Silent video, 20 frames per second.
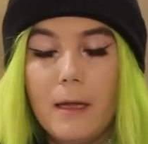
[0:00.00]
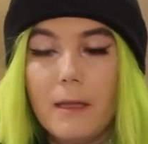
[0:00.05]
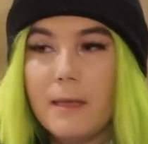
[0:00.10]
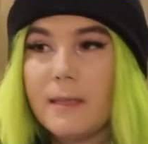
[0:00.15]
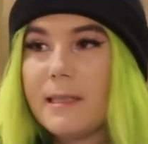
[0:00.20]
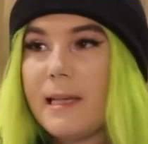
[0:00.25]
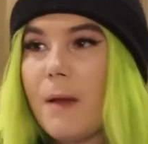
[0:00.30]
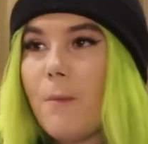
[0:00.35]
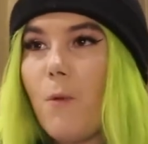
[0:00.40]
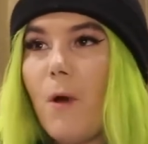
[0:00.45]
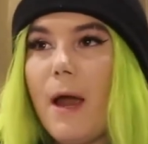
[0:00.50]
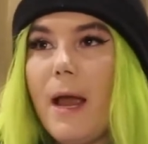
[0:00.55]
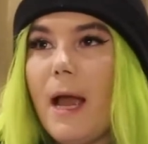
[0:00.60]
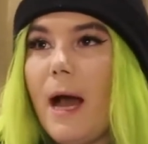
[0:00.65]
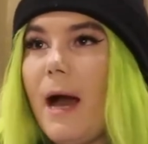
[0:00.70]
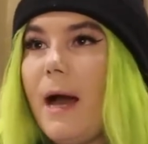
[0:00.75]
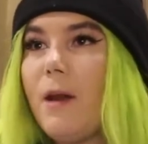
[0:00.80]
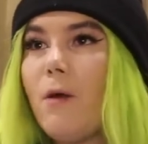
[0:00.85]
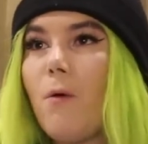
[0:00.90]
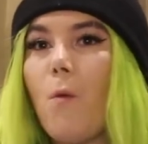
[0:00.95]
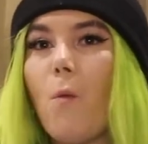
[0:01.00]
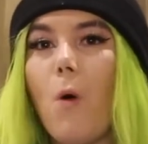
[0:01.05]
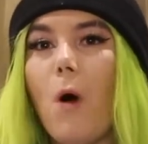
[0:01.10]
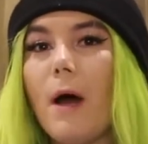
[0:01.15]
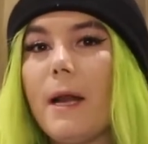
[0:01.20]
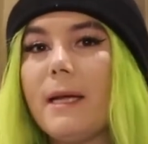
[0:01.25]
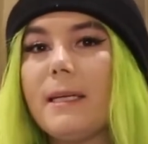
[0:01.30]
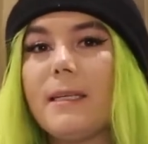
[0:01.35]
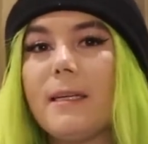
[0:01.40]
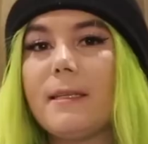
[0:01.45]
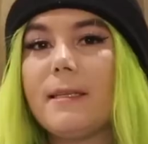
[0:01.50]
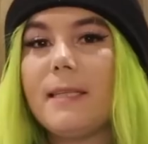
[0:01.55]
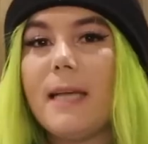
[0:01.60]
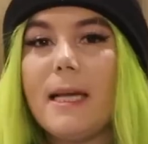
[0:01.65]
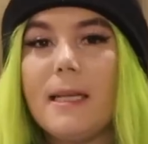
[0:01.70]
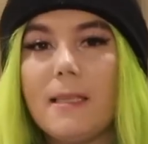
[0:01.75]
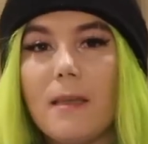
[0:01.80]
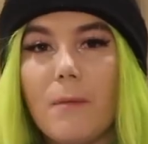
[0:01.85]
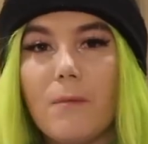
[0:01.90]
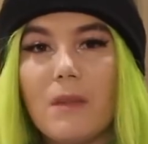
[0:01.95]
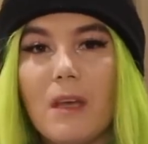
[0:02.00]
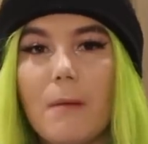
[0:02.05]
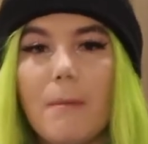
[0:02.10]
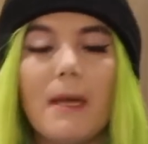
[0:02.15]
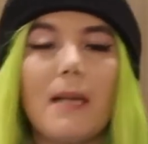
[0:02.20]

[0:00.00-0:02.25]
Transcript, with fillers: The same way I don't want it to say something